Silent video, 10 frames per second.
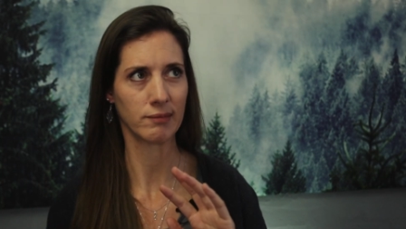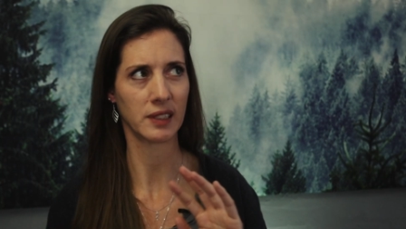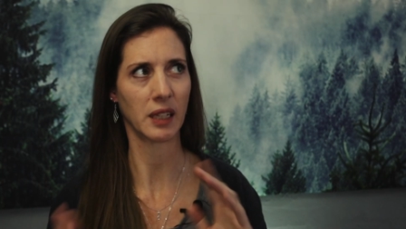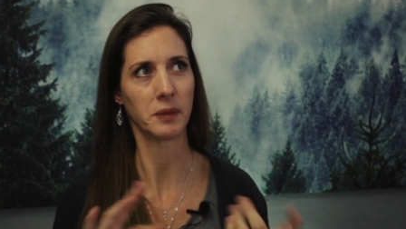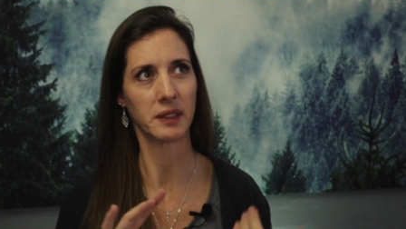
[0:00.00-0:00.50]

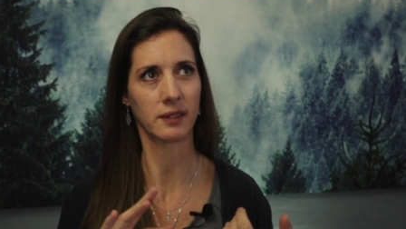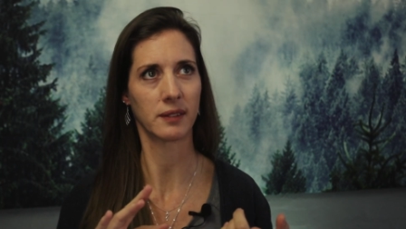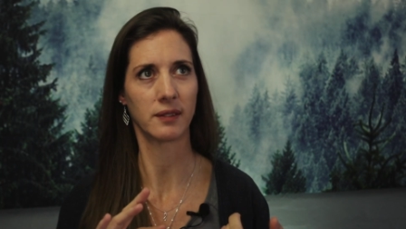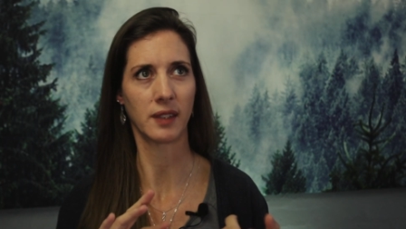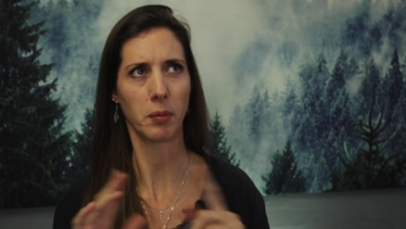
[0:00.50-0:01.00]
seems
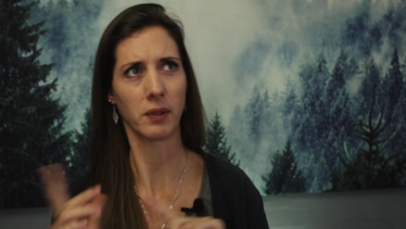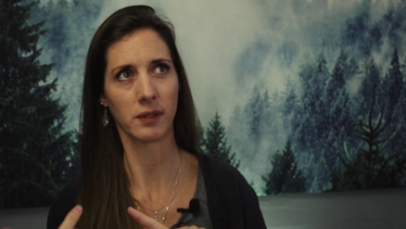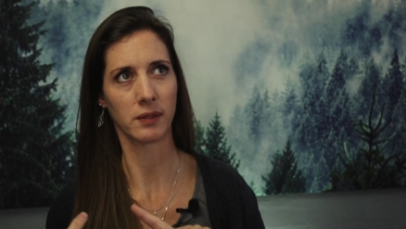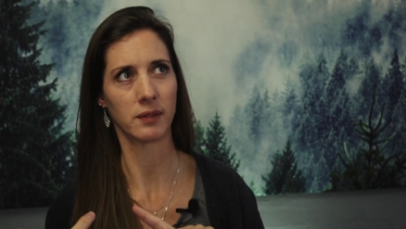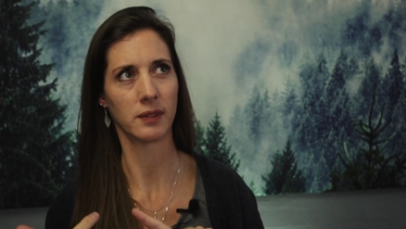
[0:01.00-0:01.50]

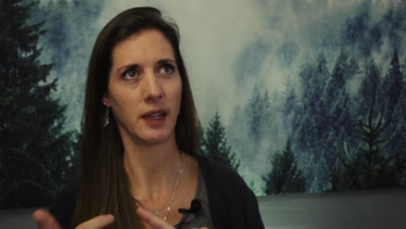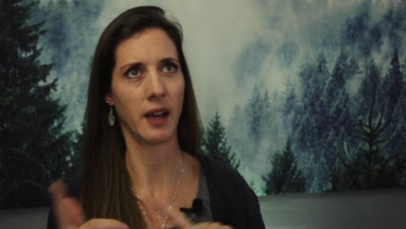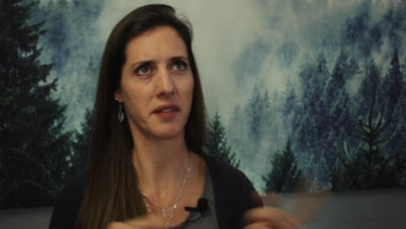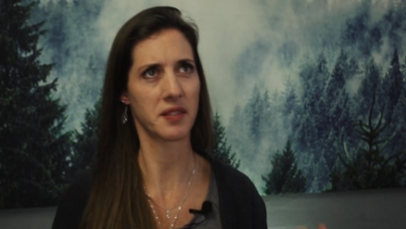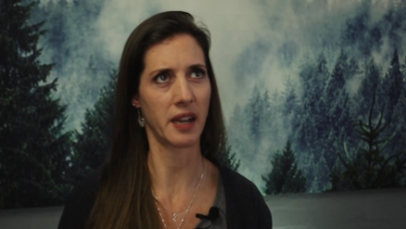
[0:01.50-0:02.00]
double
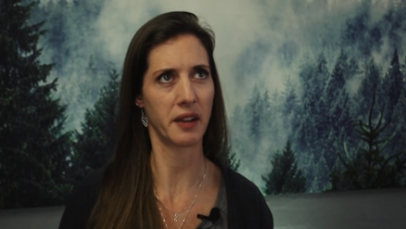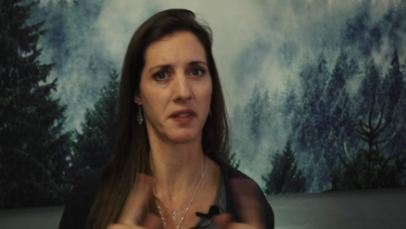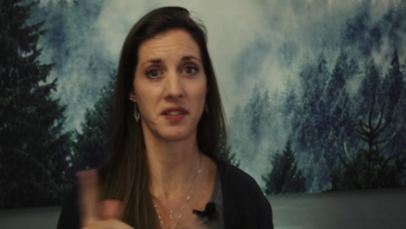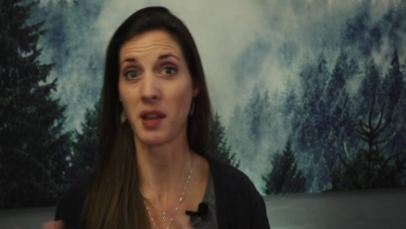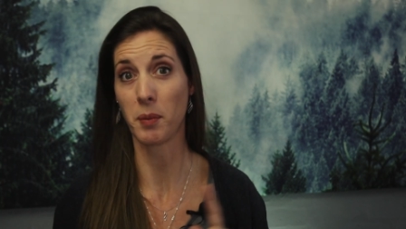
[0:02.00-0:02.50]
other side of
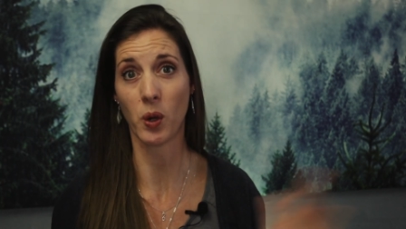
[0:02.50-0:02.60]
the same